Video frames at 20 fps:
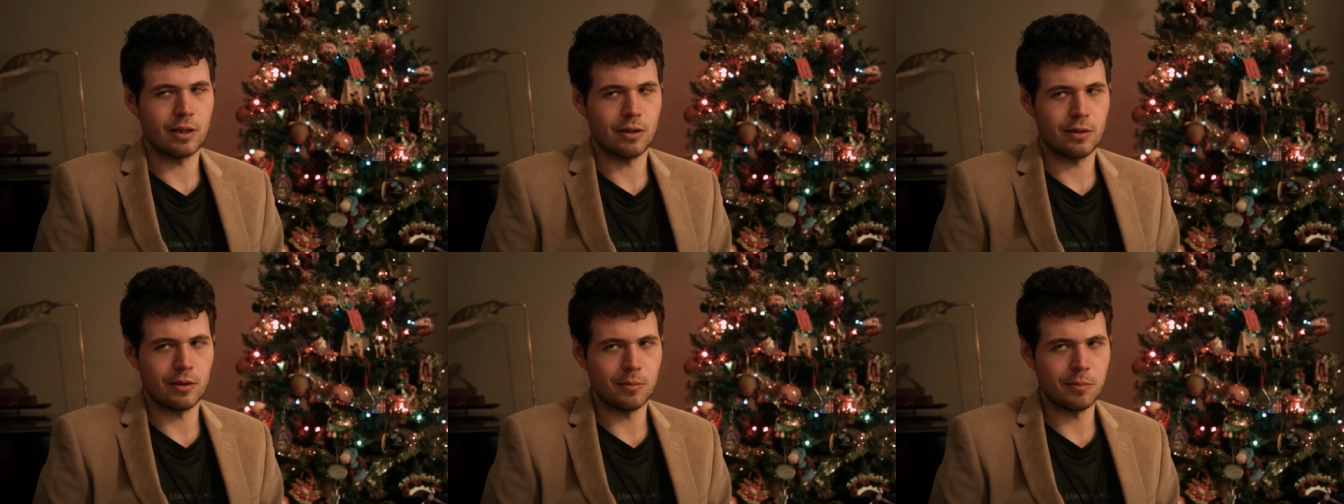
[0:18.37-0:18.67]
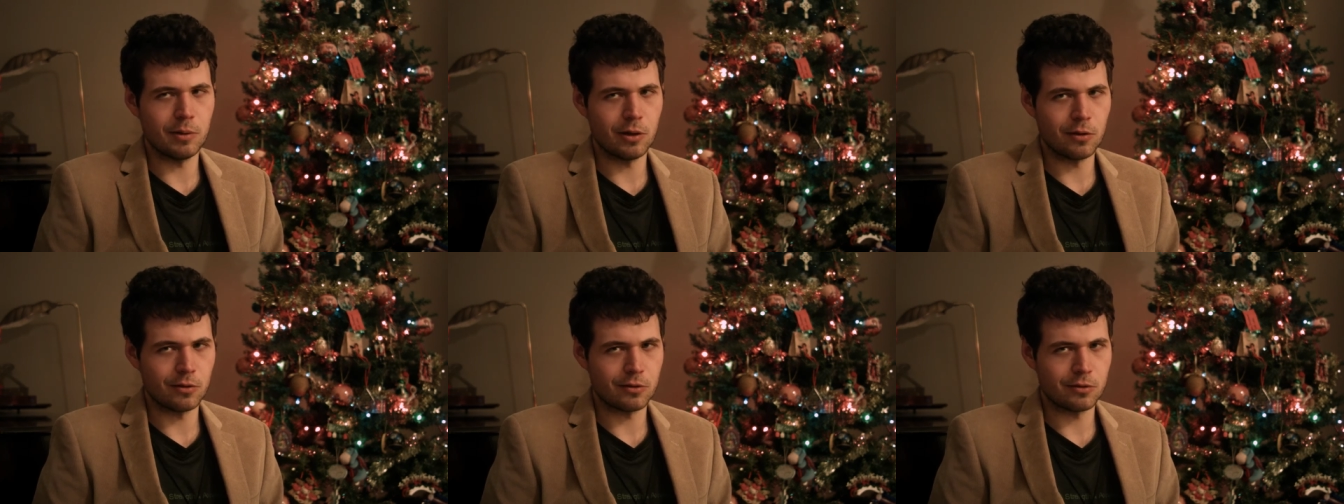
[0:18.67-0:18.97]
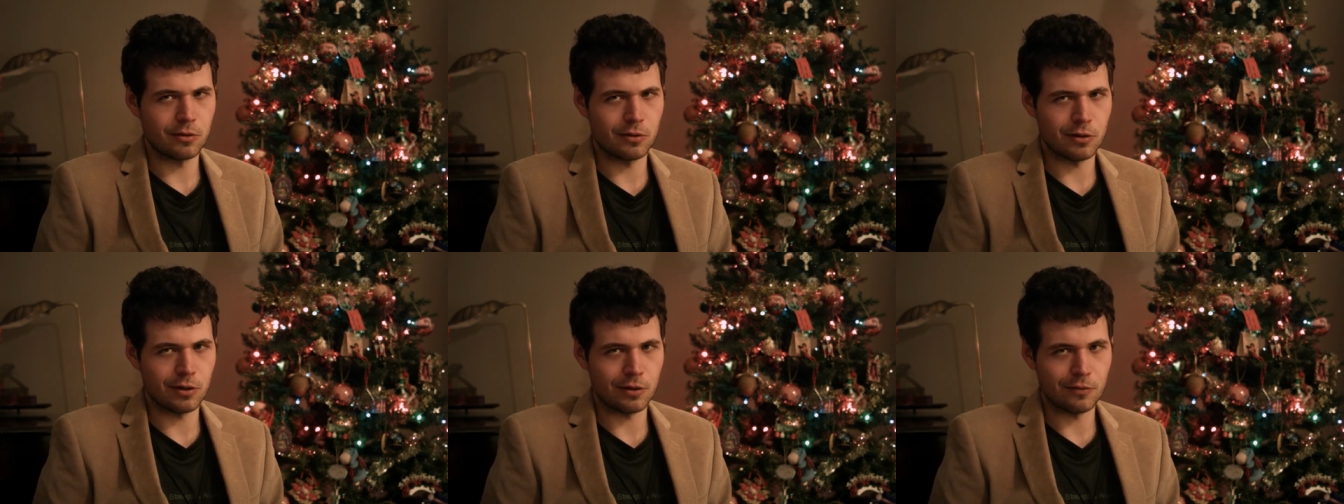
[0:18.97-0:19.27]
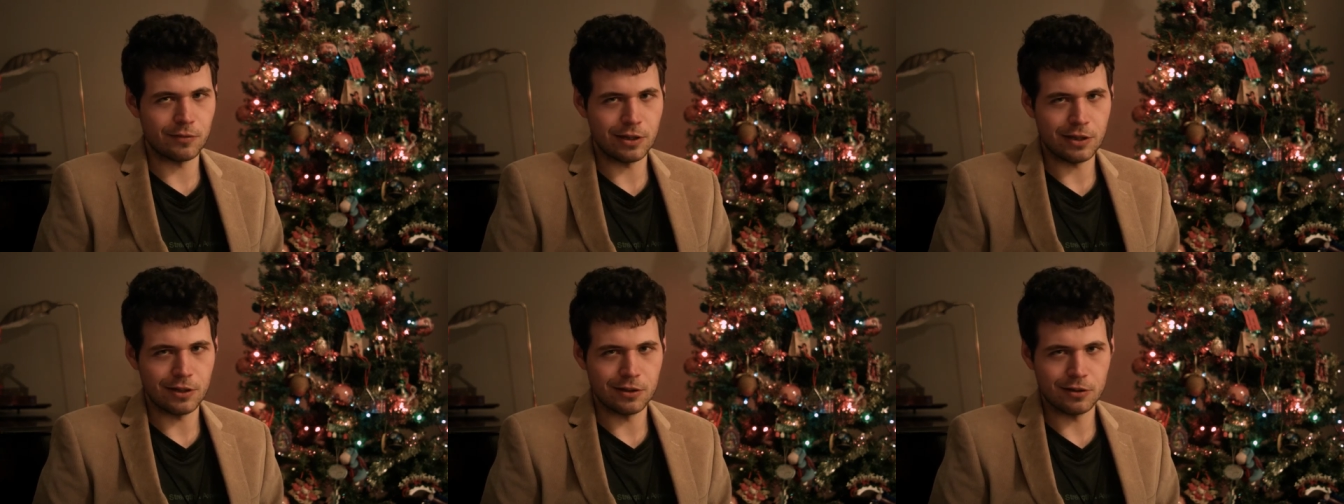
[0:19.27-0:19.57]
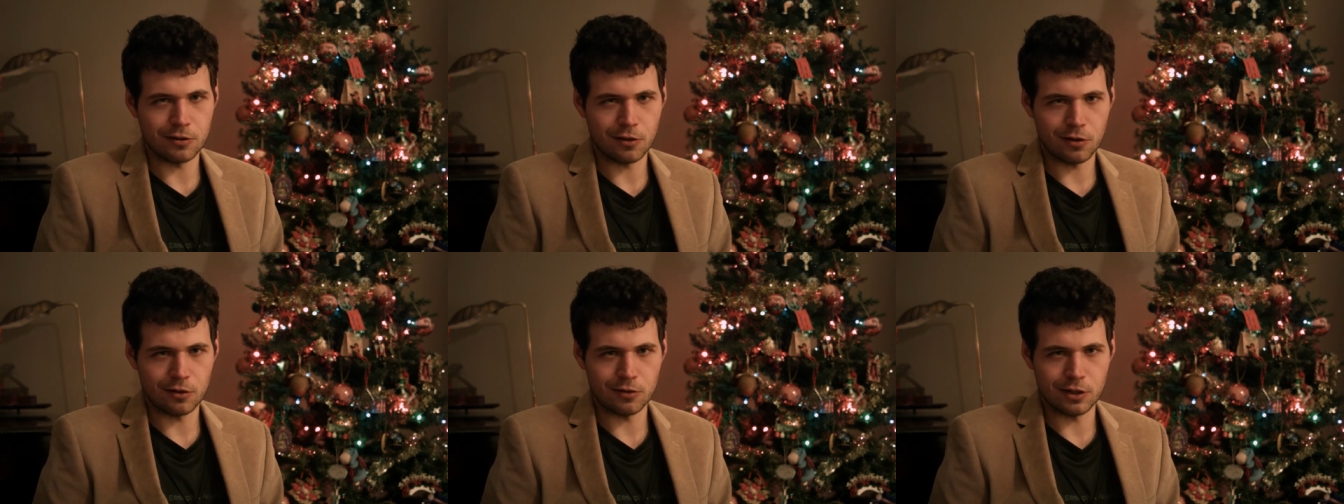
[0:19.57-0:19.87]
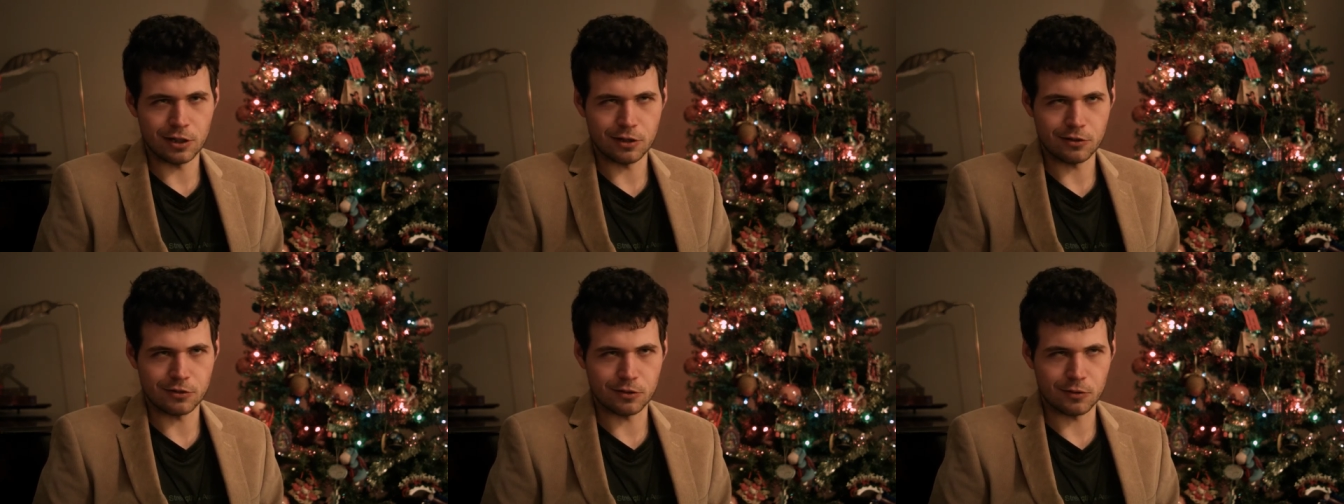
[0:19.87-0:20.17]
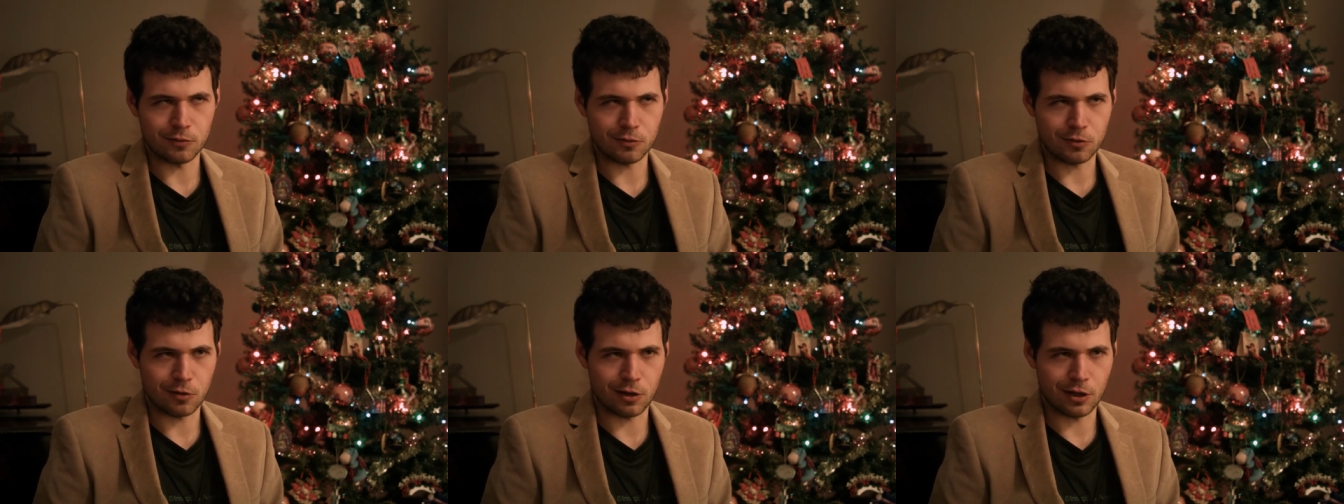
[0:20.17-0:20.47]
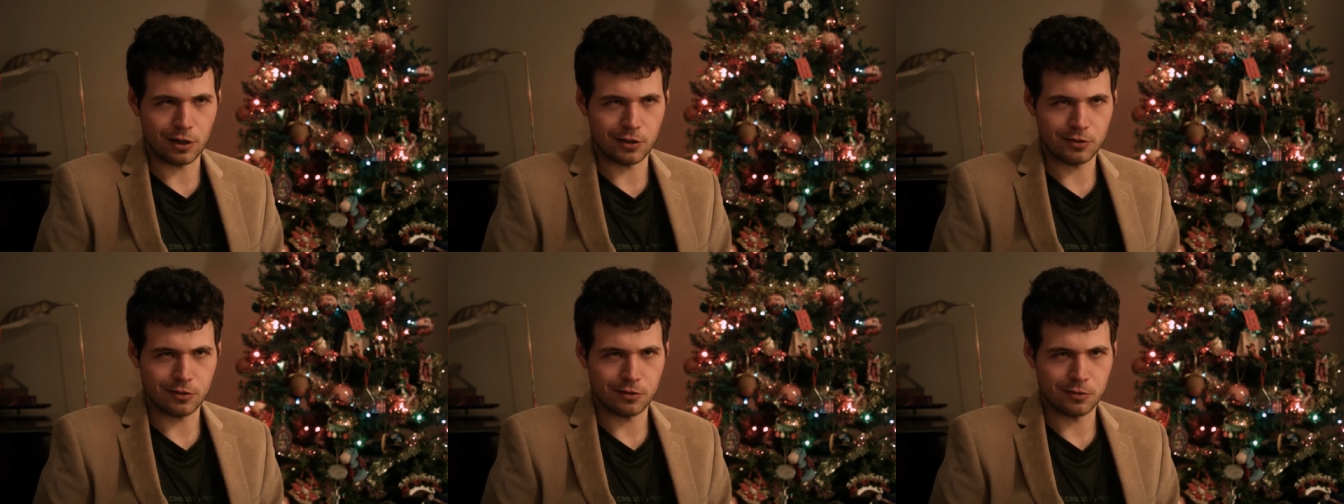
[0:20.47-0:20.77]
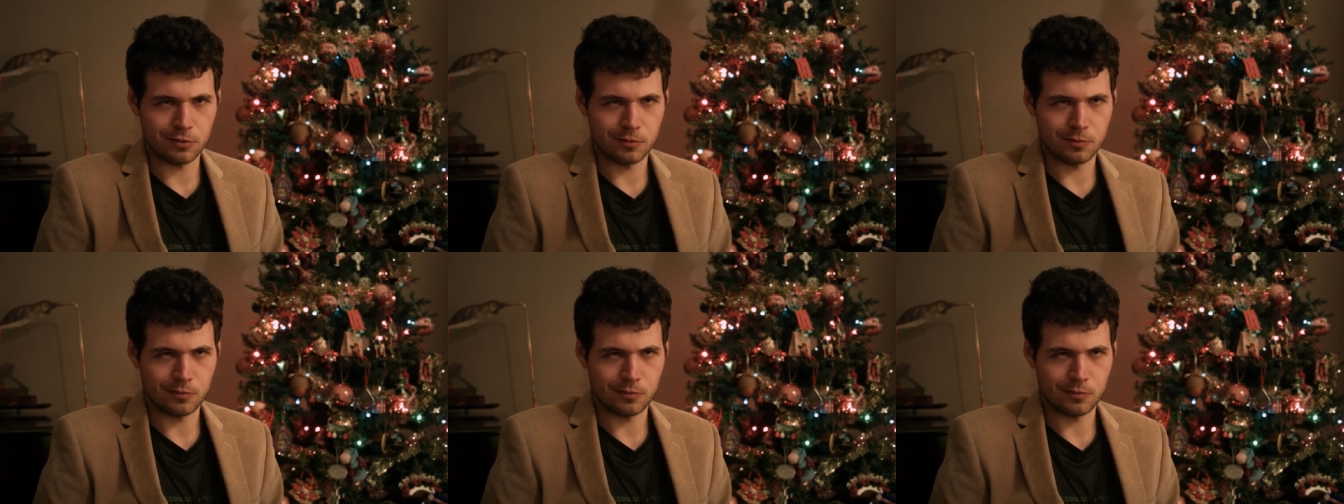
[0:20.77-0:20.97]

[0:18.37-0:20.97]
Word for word: the miracle of the incarnation of Christ.